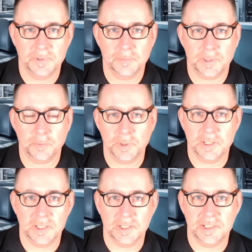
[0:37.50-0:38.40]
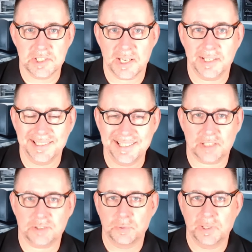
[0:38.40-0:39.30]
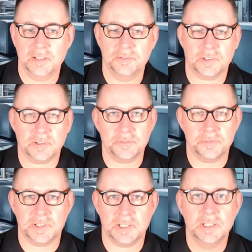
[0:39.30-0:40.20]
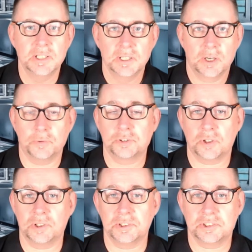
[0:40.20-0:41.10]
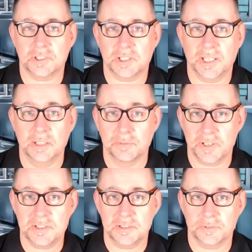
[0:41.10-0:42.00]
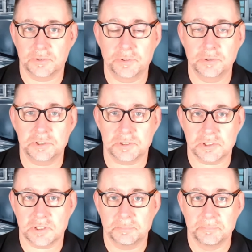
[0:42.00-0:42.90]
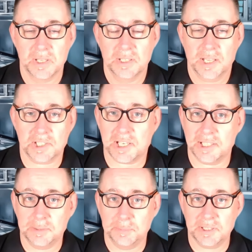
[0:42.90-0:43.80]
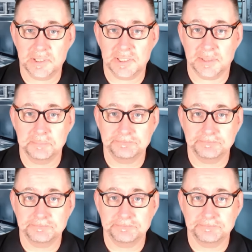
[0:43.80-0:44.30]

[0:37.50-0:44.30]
where we designed the next wave of Salt's innovation for the future. So excited to be here today.